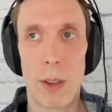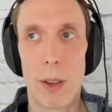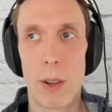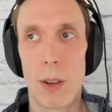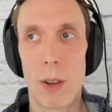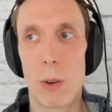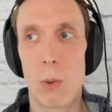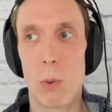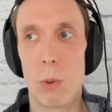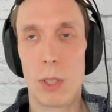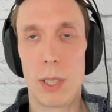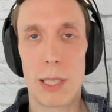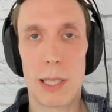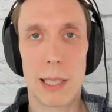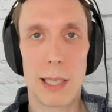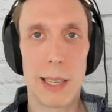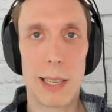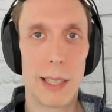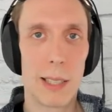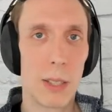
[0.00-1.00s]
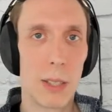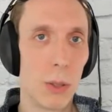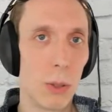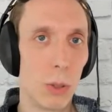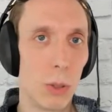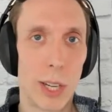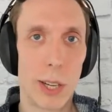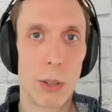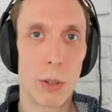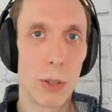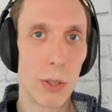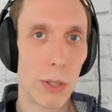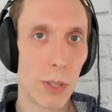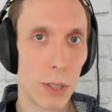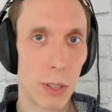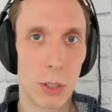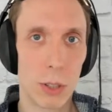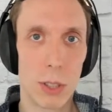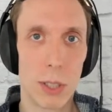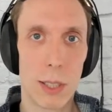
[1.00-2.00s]
which is leading to general
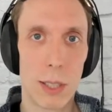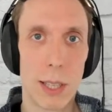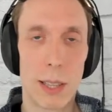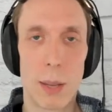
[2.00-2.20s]
solutions,